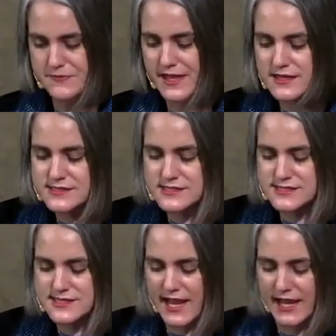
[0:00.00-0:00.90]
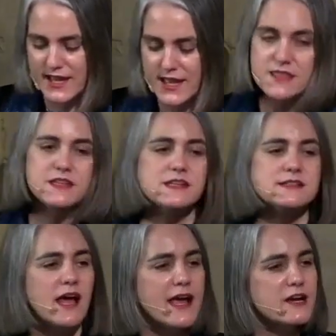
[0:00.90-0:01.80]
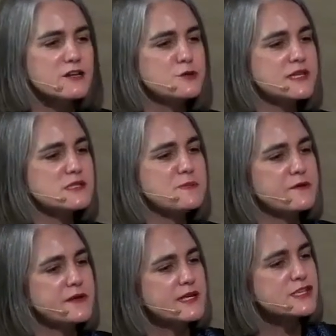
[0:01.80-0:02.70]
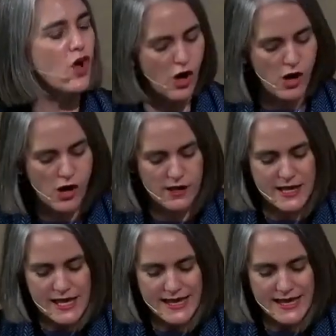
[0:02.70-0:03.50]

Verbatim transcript: That is to say, the desire to experience awe